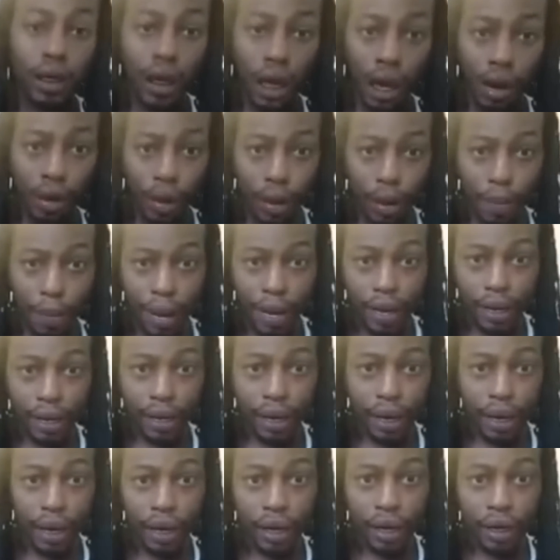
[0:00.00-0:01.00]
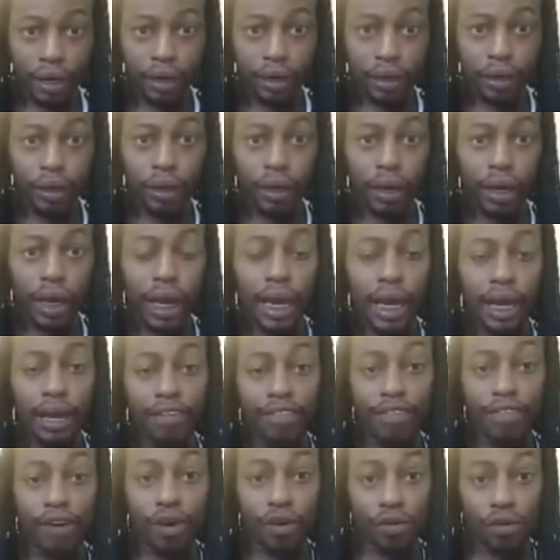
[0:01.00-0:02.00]
sorry about that. I had
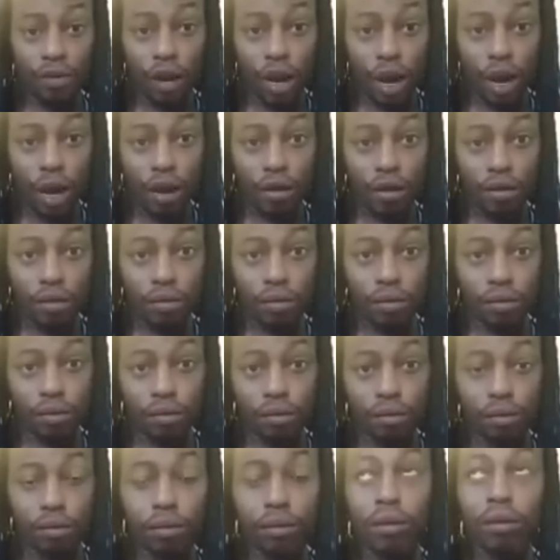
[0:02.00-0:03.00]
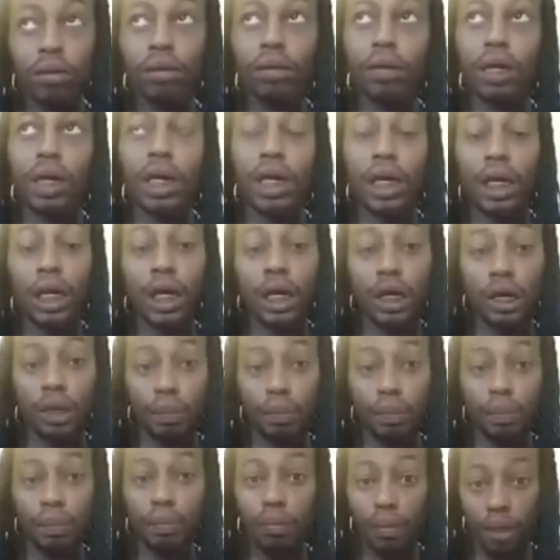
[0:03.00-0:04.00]
a phone call.
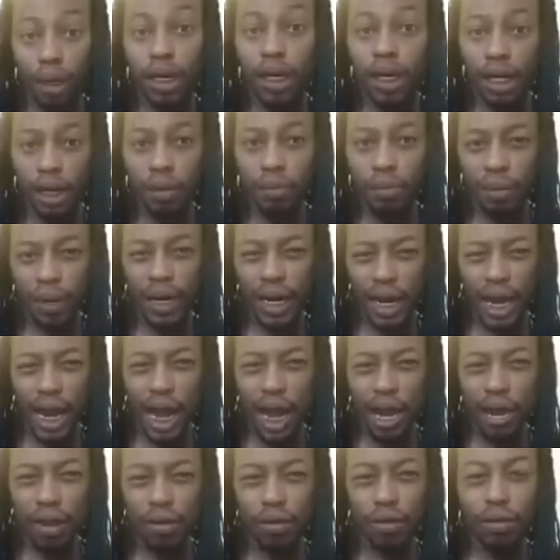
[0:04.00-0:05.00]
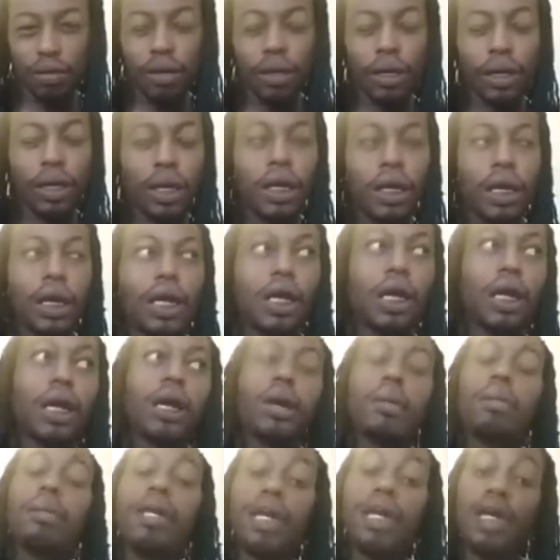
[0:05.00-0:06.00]
Another money call.
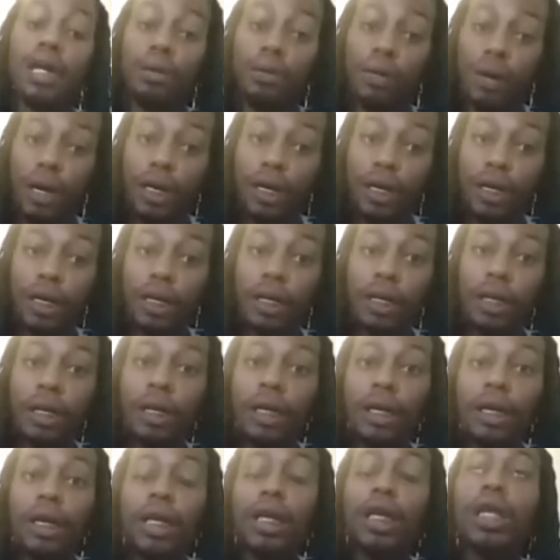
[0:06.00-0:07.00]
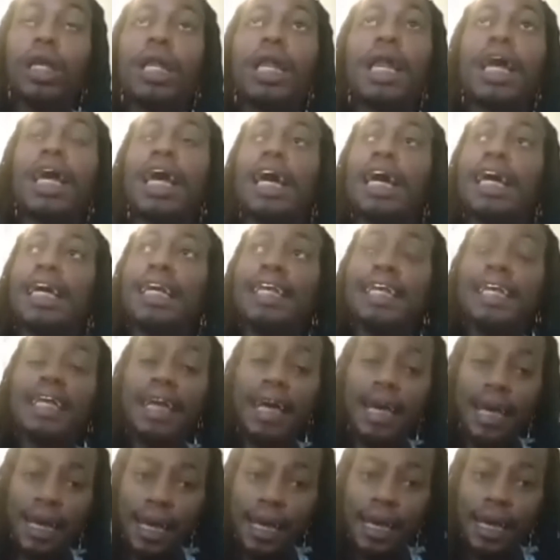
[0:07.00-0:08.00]
But anyway, so like I
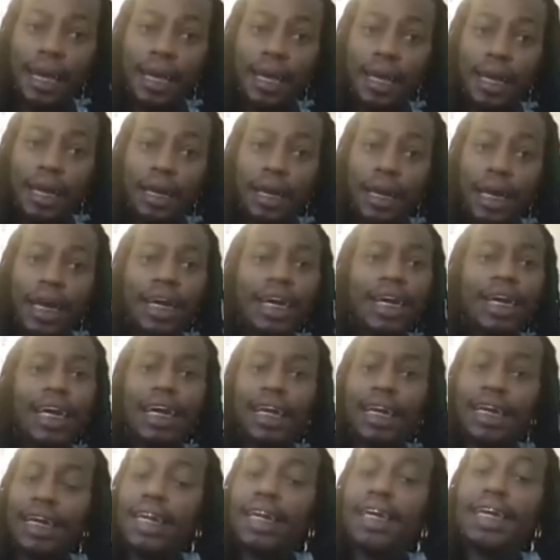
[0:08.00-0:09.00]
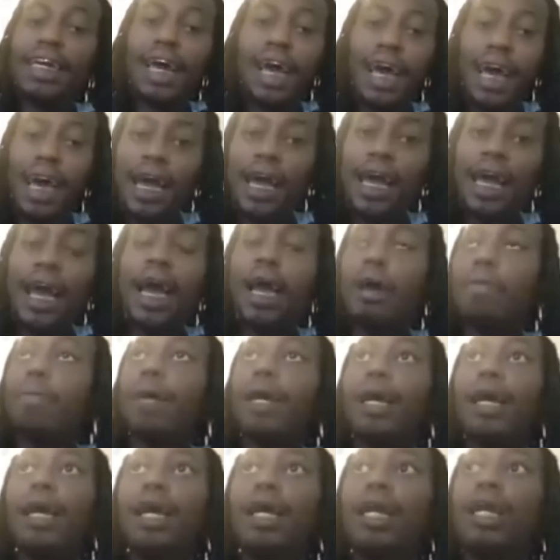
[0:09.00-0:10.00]
said, at the end of the day, I
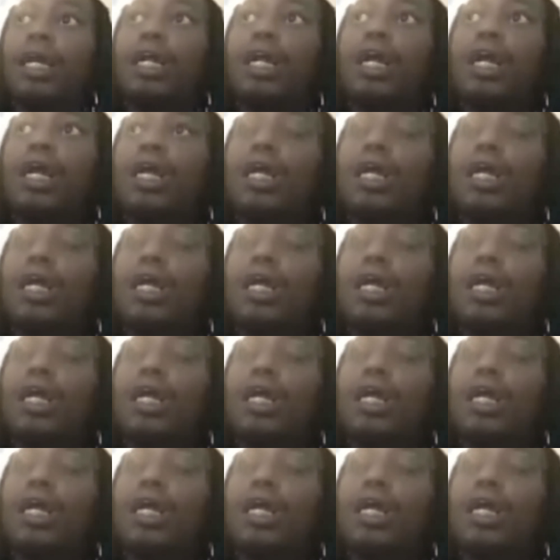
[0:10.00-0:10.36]
mean,